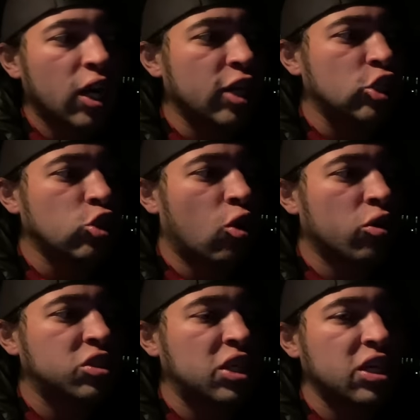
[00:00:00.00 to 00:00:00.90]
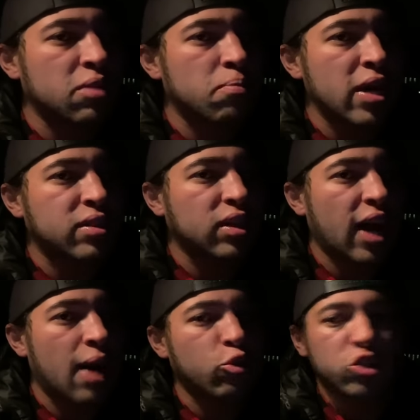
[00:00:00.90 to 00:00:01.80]
as long as he can make the
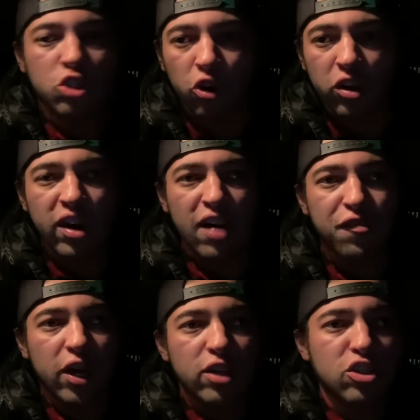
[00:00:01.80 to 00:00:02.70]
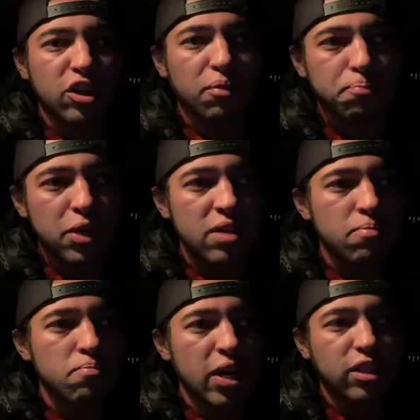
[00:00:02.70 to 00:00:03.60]
Cowboys good enough to compete,
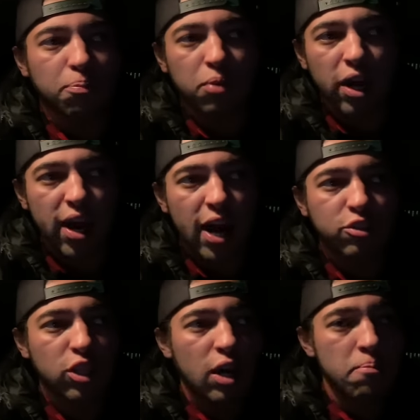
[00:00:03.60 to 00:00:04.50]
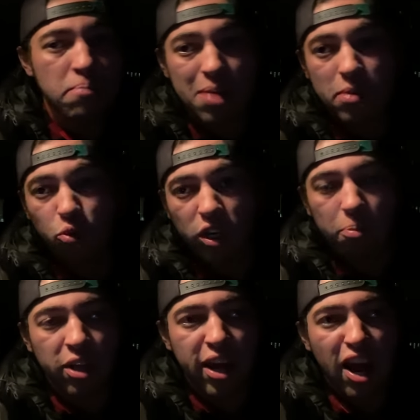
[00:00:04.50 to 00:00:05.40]
make the playoffs, maybe win a
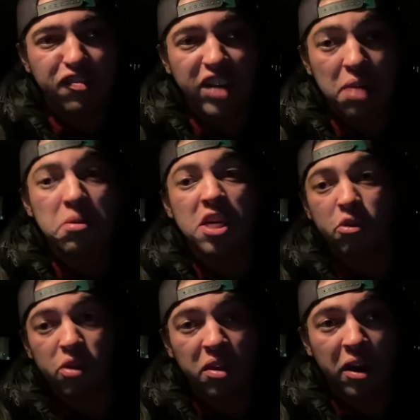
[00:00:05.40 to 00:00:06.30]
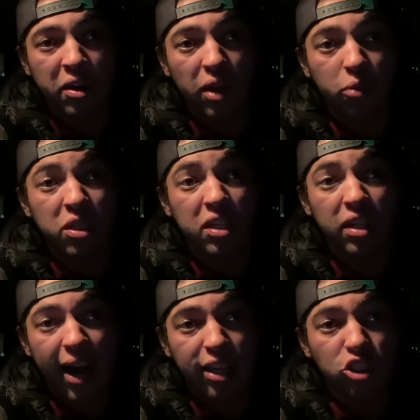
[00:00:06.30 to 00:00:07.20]
playoff game here and there like we did
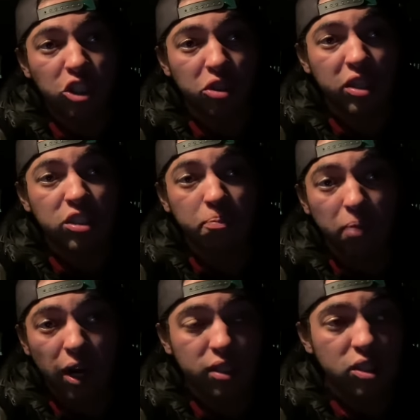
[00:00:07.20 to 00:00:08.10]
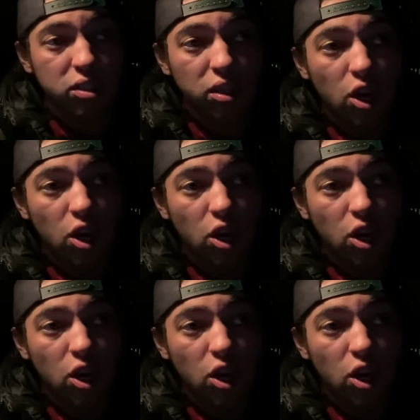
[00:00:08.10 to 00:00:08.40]
last year against the Bucks,